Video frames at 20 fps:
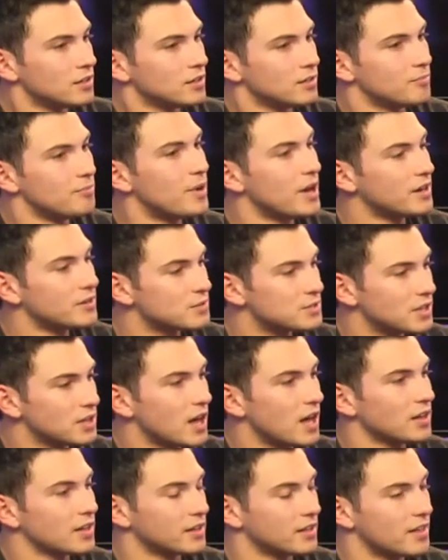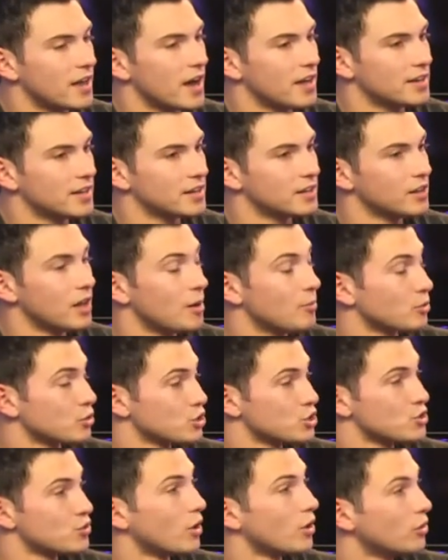Ben was a lot like that, and he had a lot more
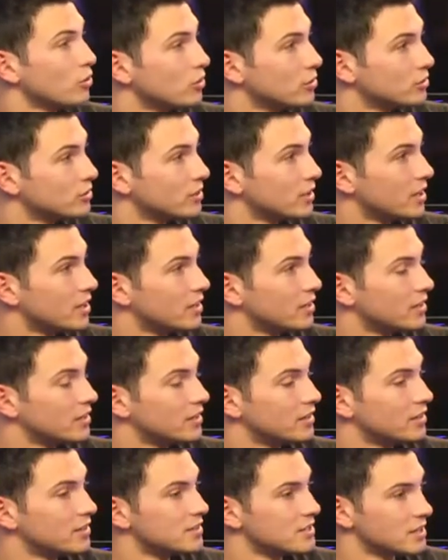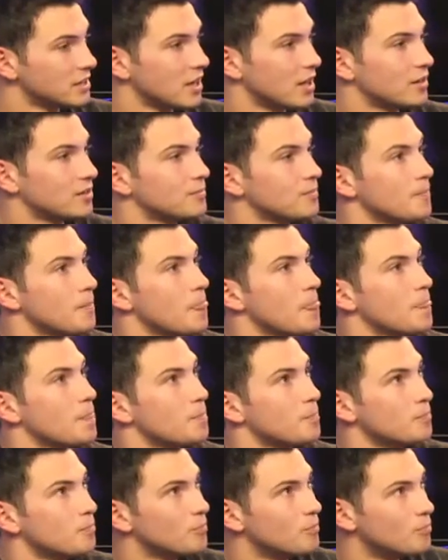struggle, and he's a lot
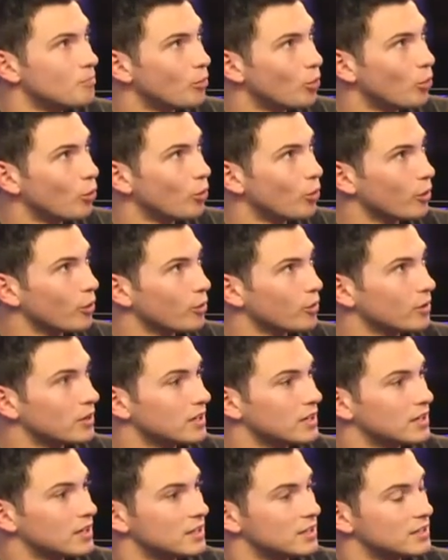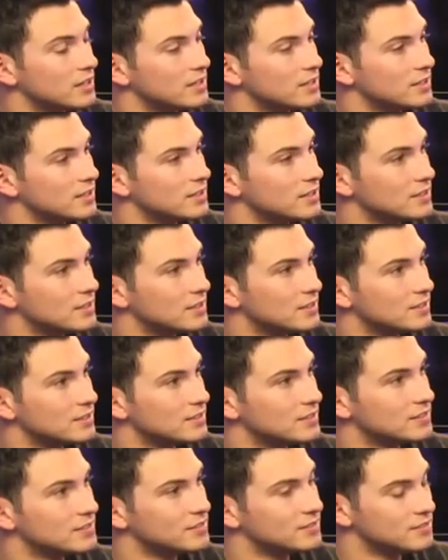more. Uh,
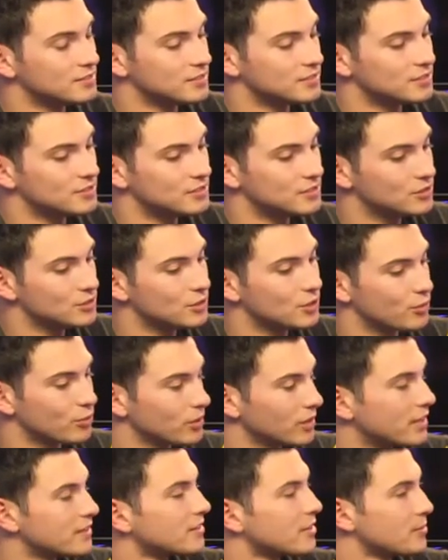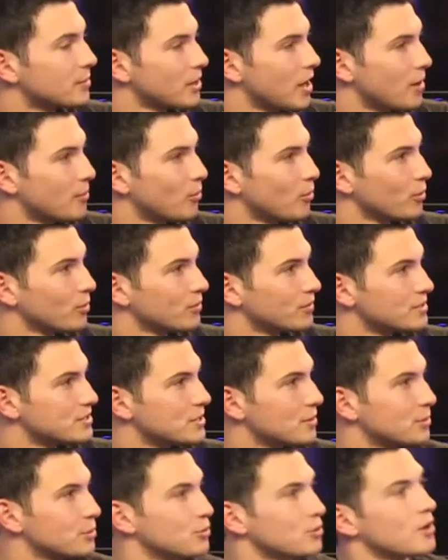you can relate to him a lot more than
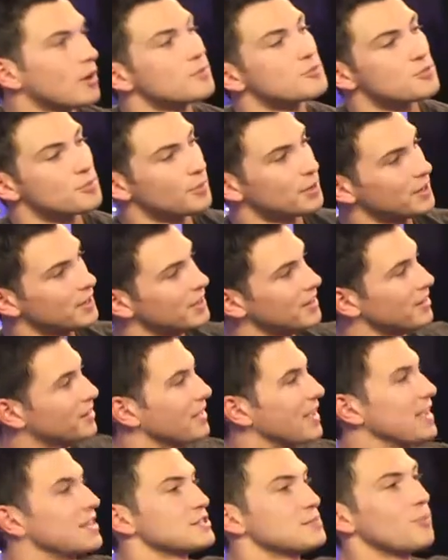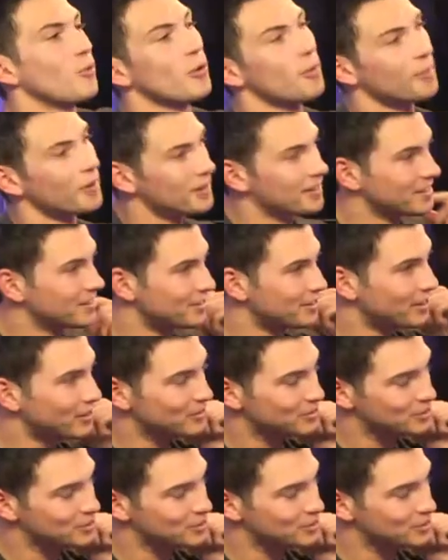somebody okay. who comes from money and it gains more money, you know. Mm-hmm.